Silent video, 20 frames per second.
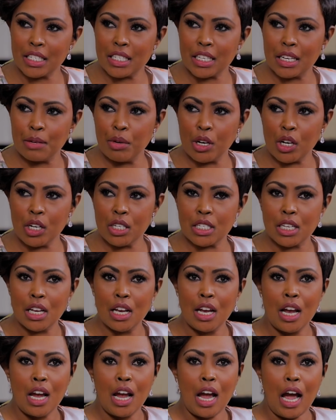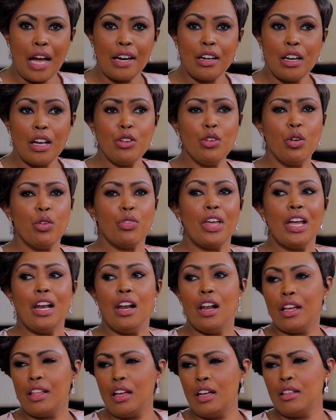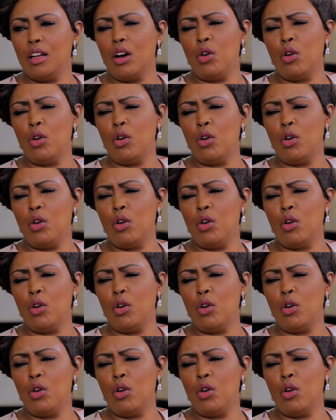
you know, because and you know they like,